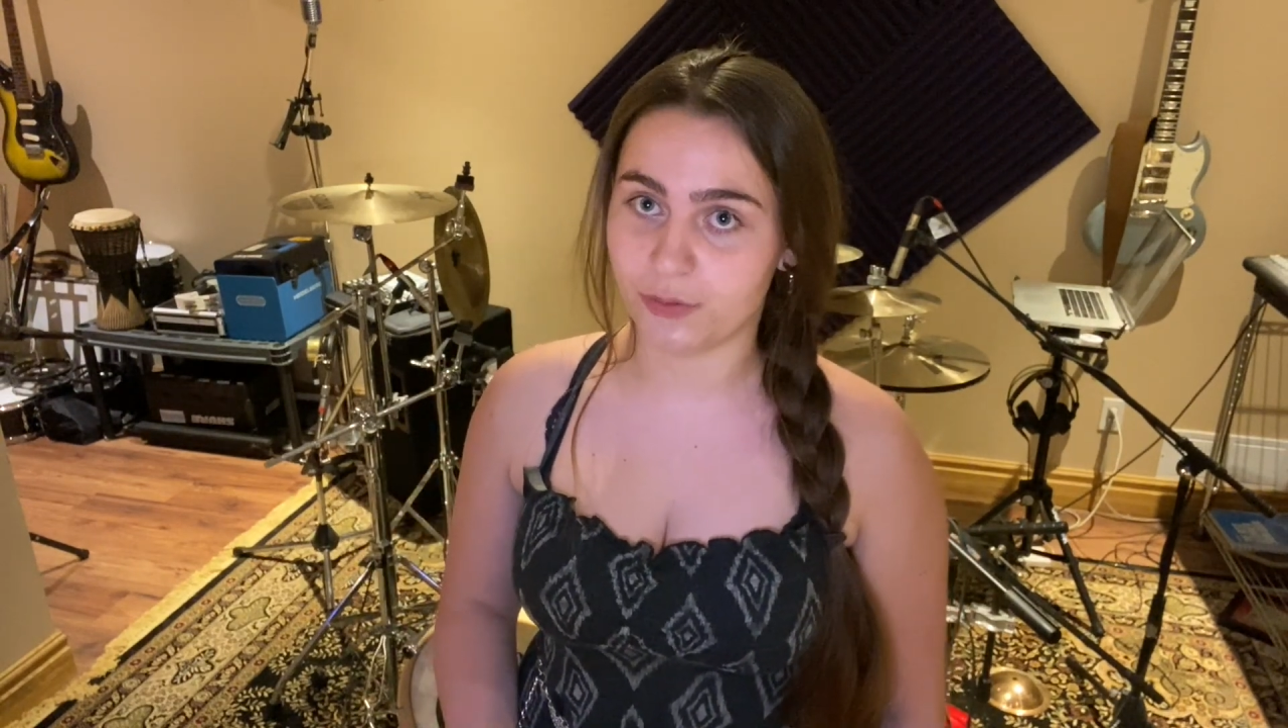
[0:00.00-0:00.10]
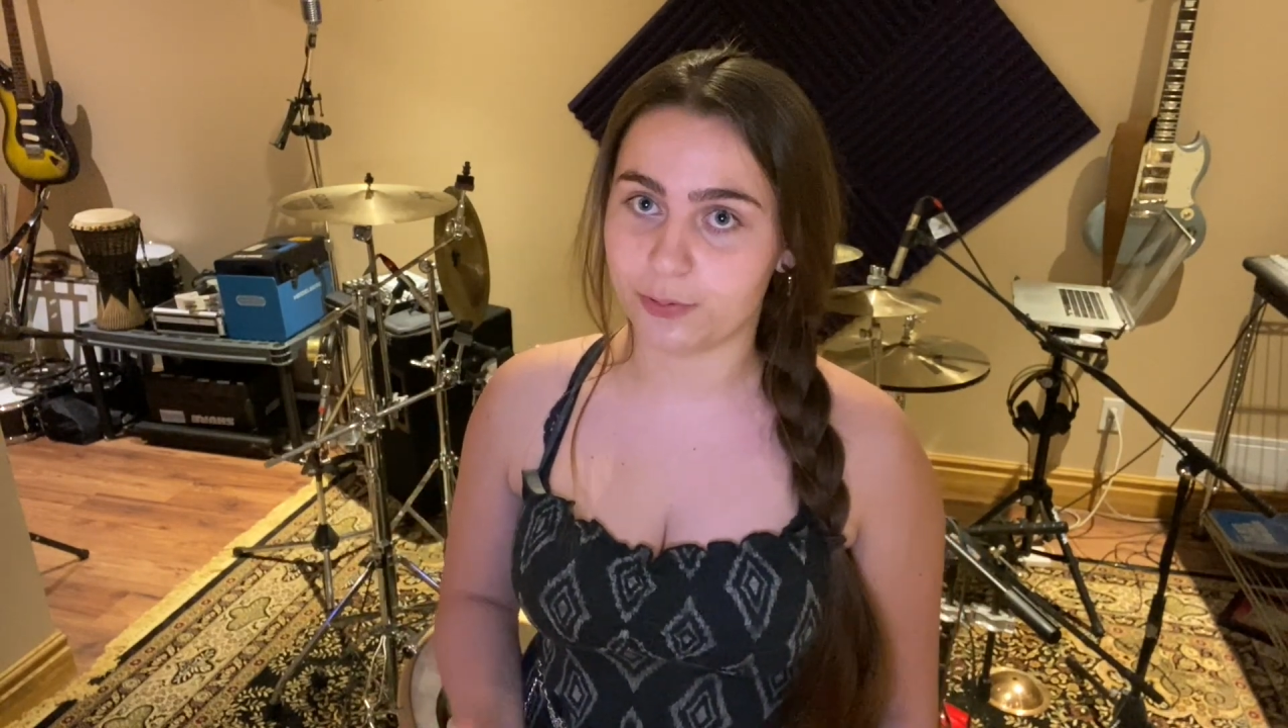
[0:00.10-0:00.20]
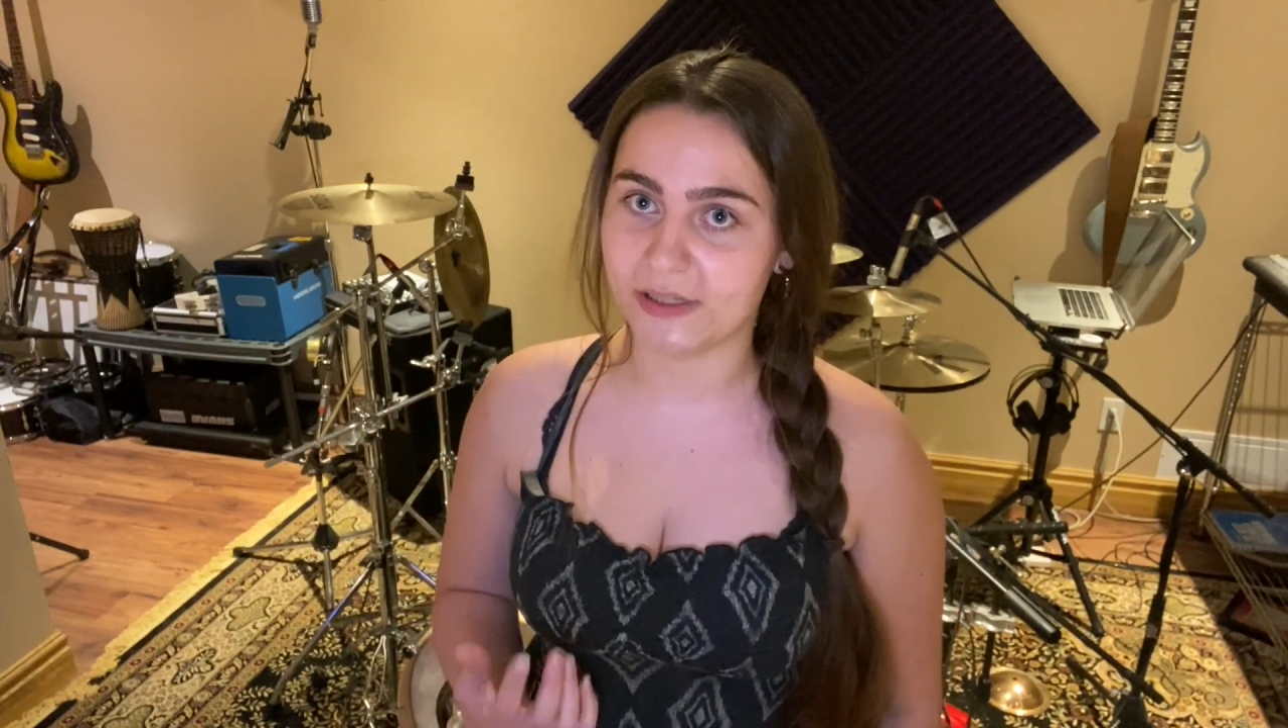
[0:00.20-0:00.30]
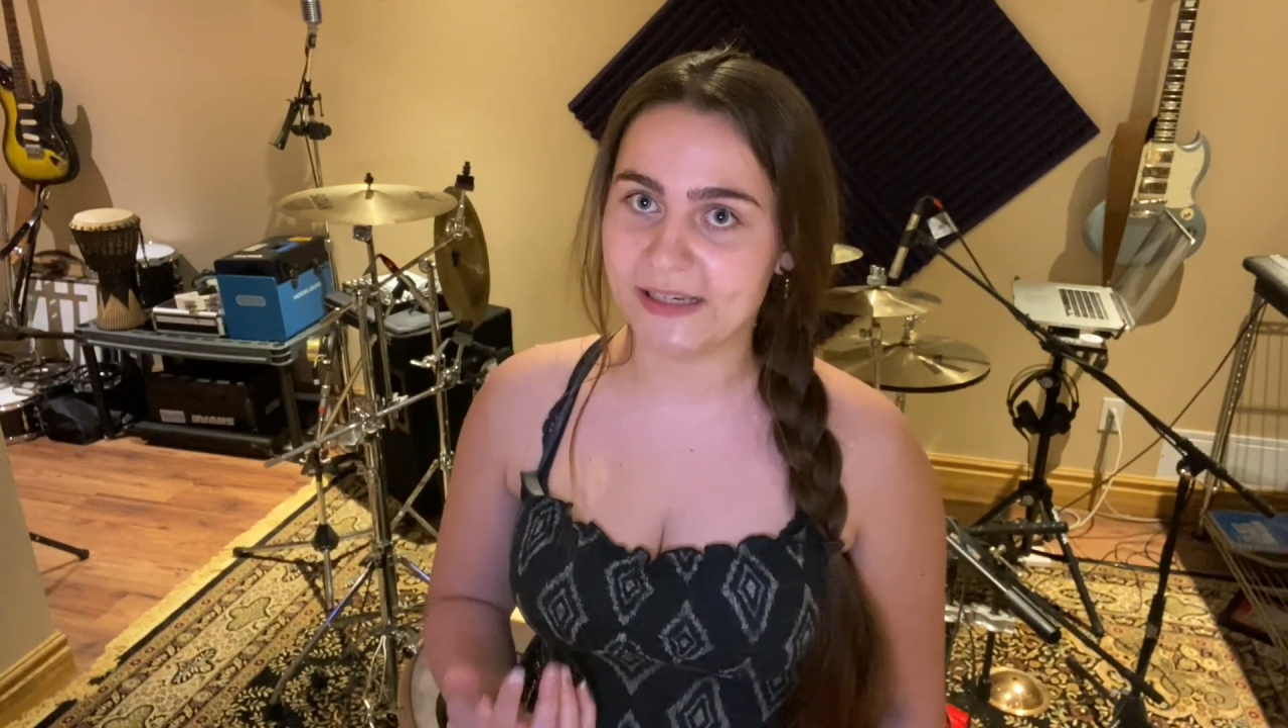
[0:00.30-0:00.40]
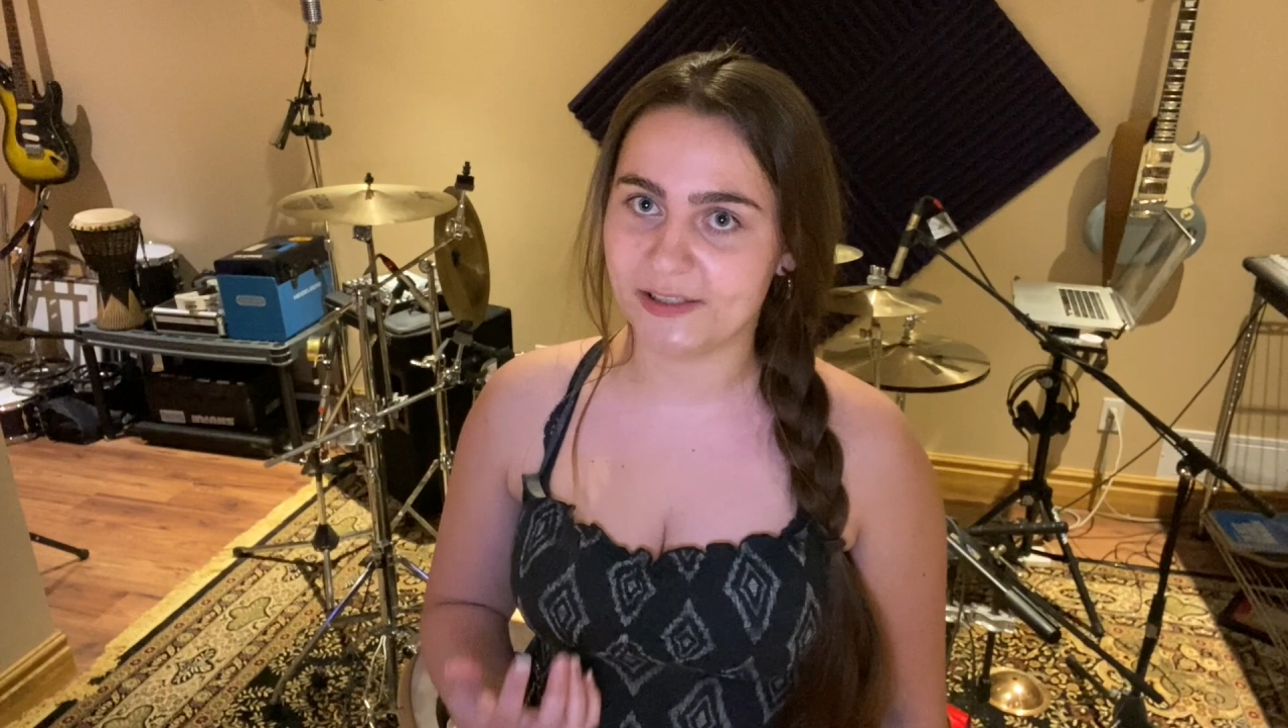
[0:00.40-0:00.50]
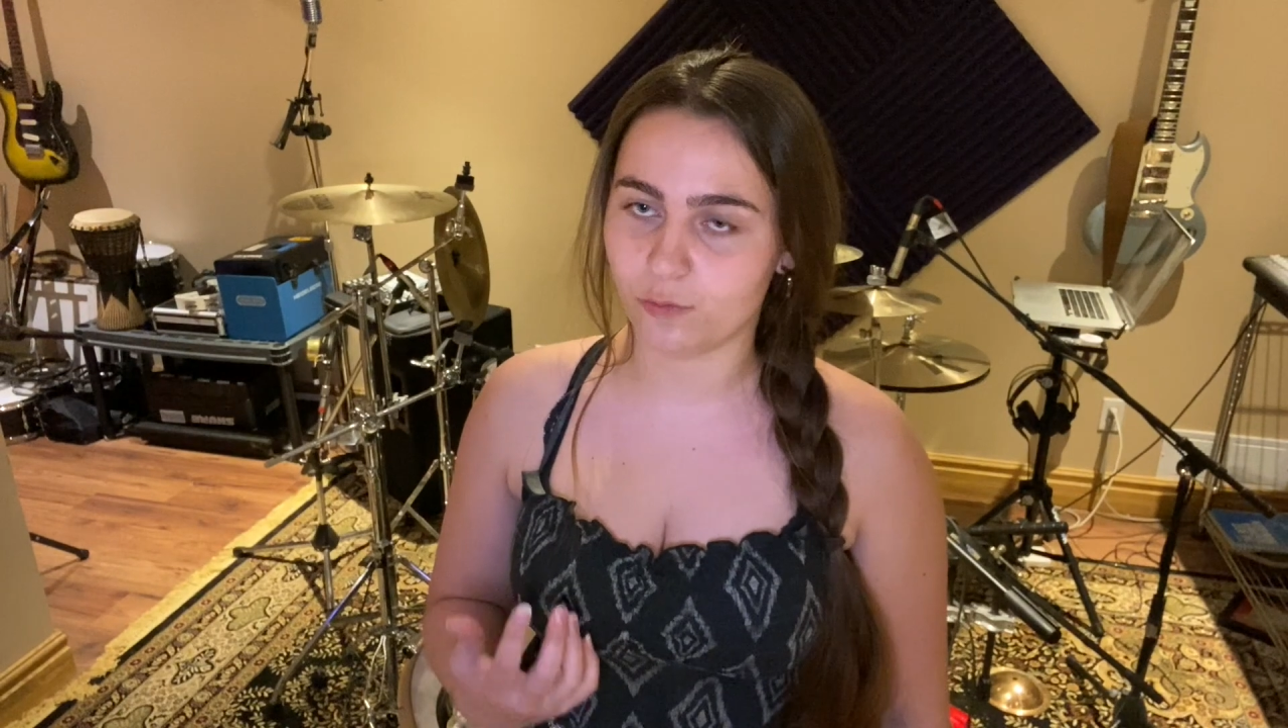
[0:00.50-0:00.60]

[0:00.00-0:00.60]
place